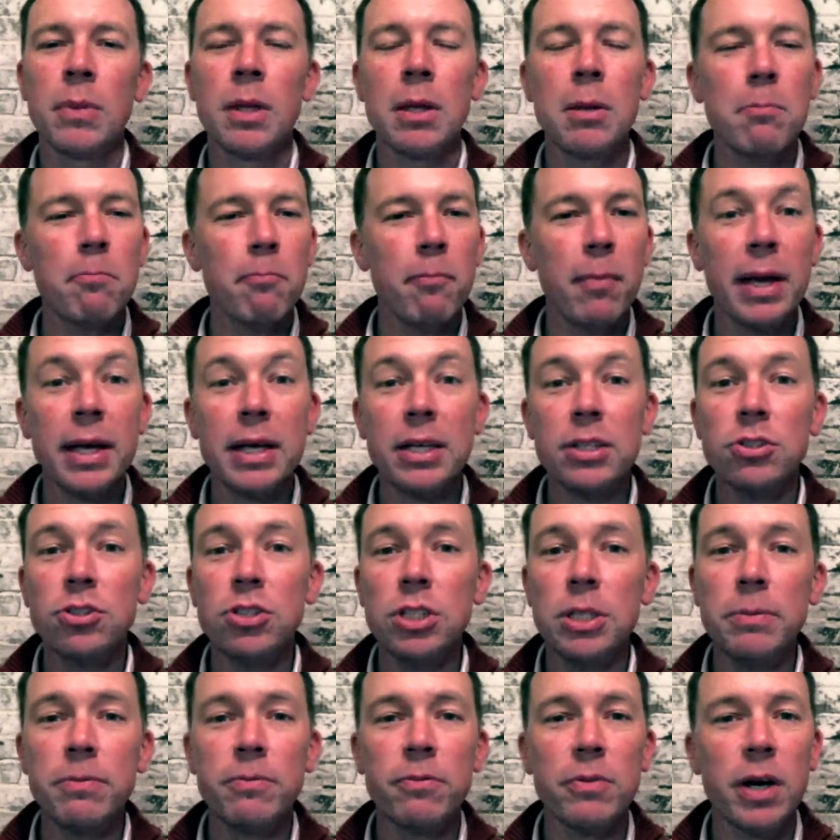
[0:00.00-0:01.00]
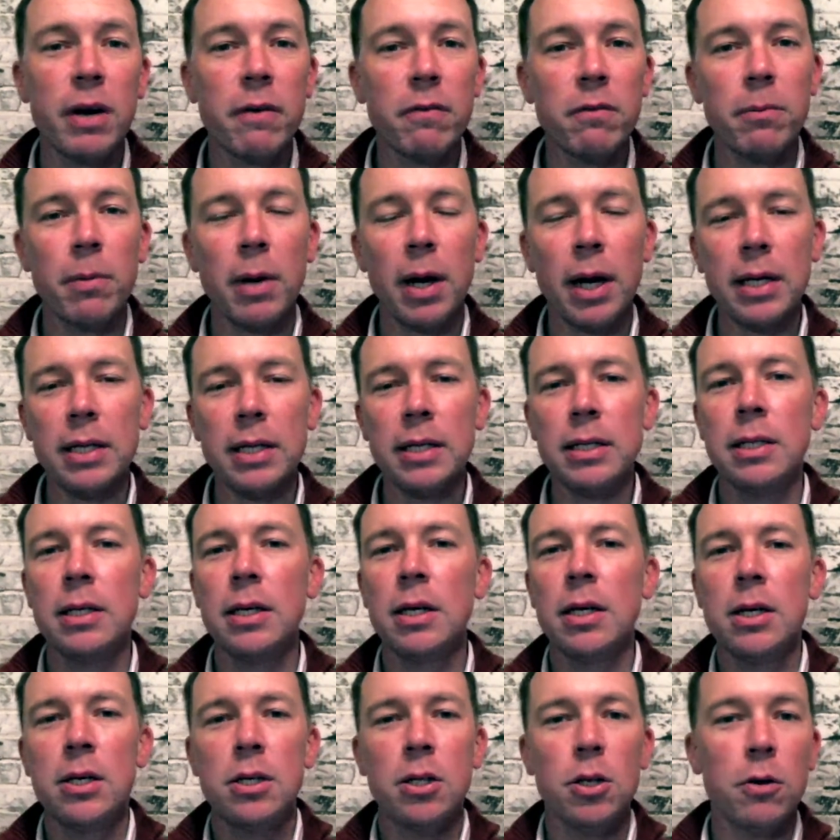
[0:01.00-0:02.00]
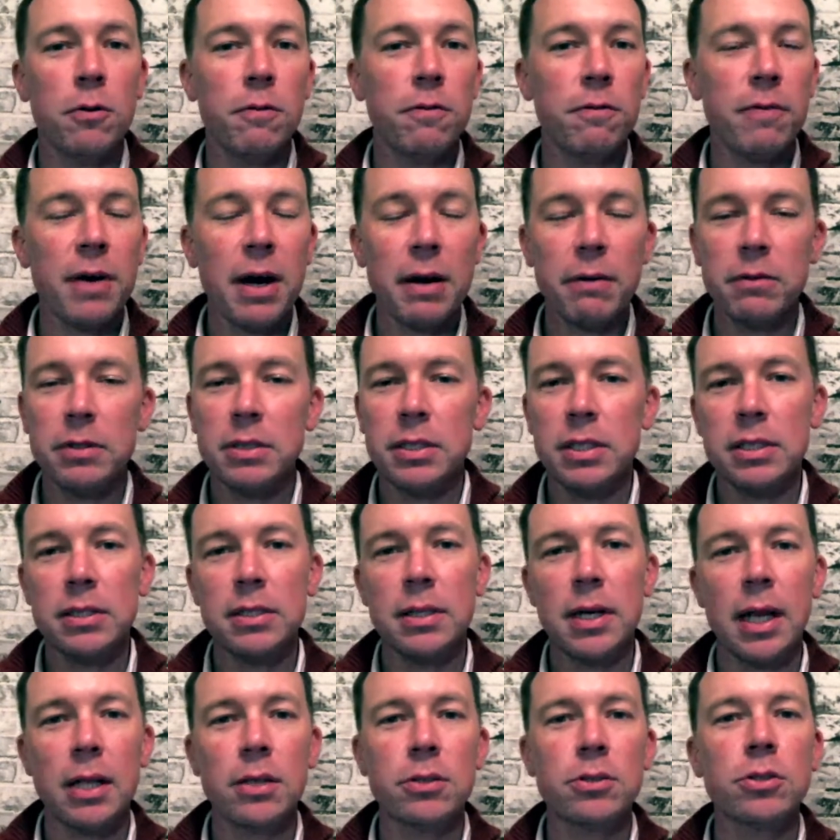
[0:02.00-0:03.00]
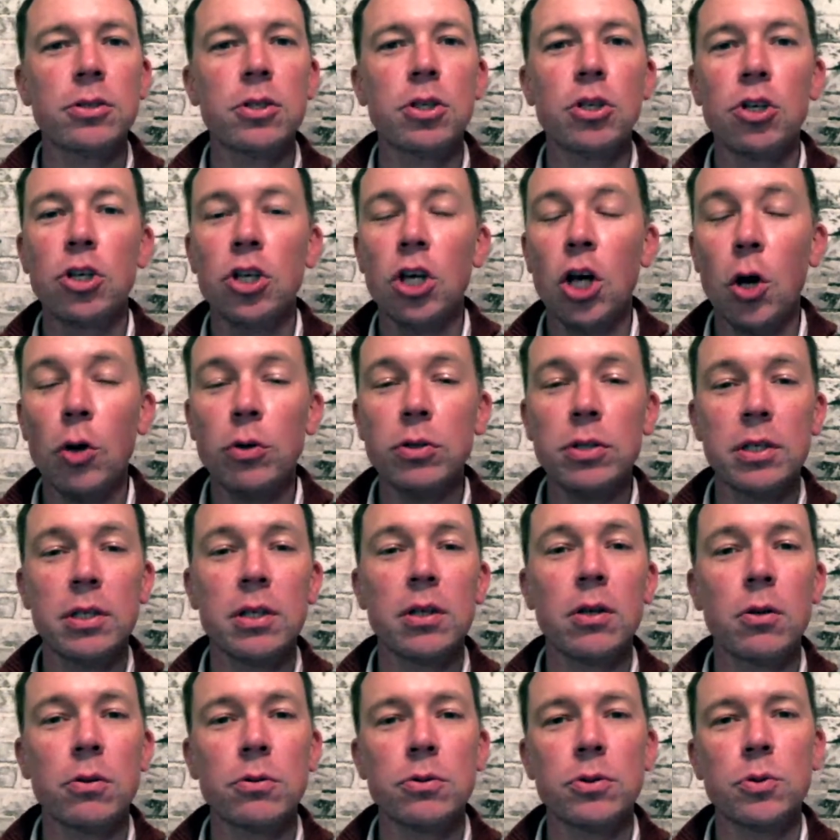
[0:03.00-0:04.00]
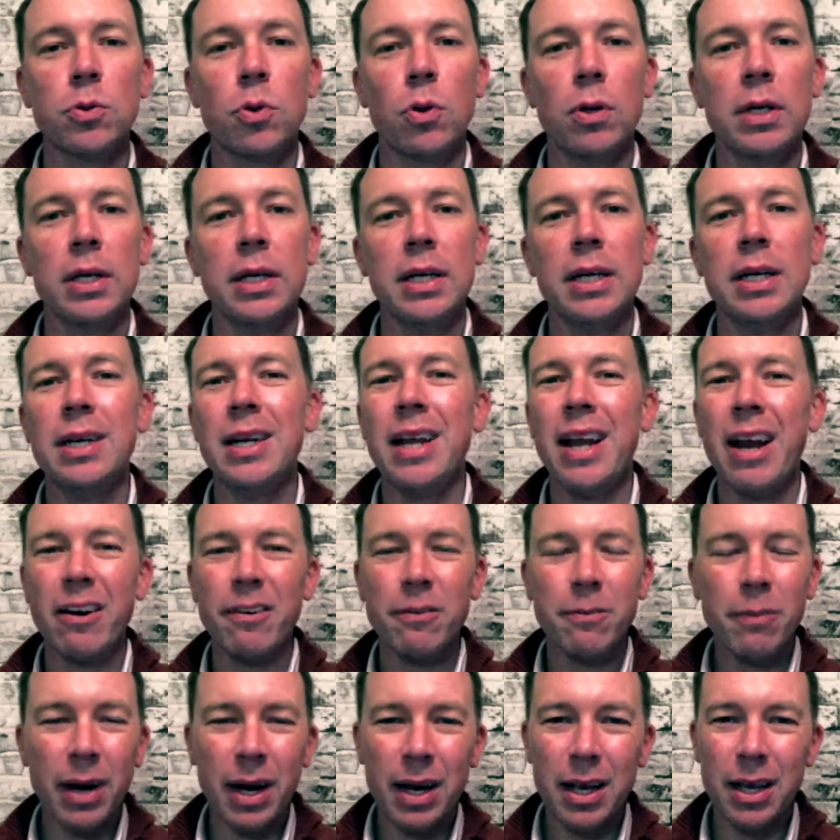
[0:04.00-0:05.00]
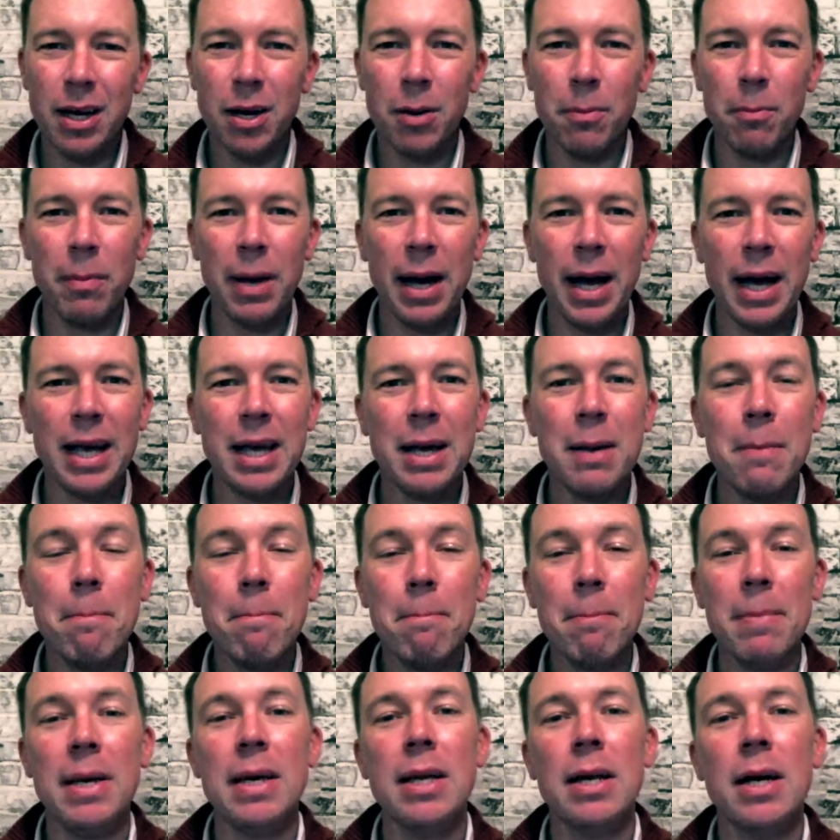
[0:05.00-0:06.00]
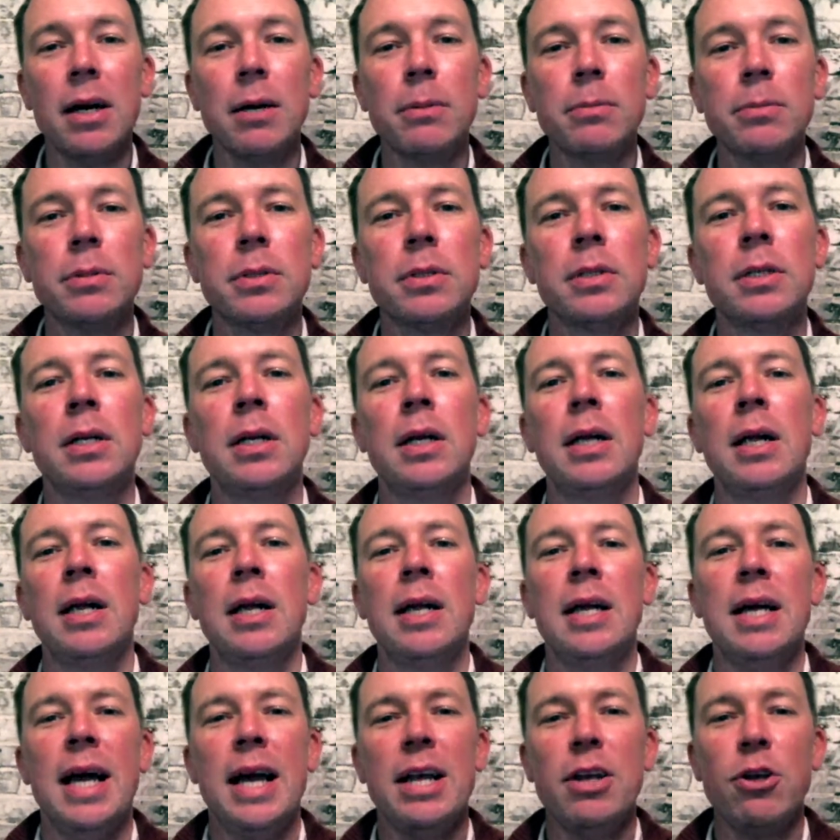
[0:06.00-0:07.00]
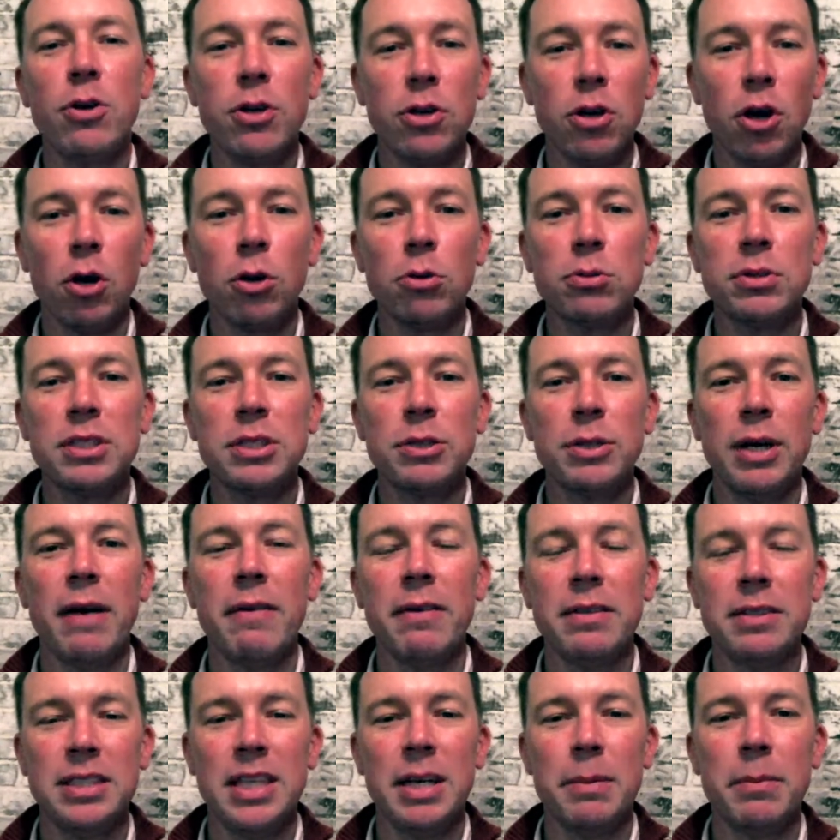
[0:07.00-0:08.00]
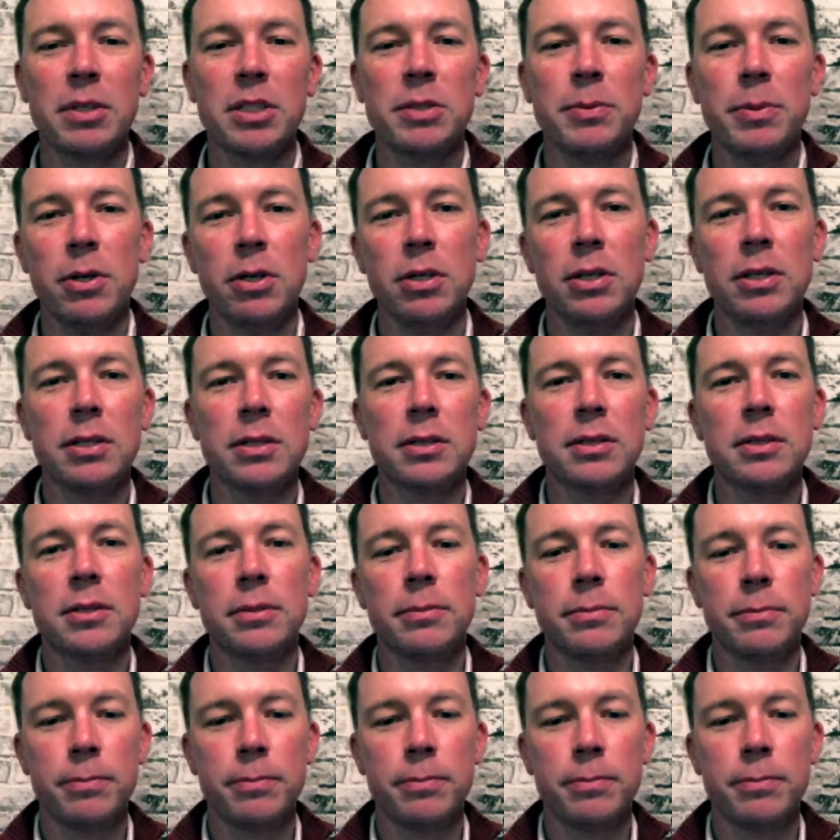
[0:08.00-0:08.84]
Make it cheap for everybody. $5 or $10. Go to the local store and get it. Everybody come back, meet up, and you can all still have the same experience.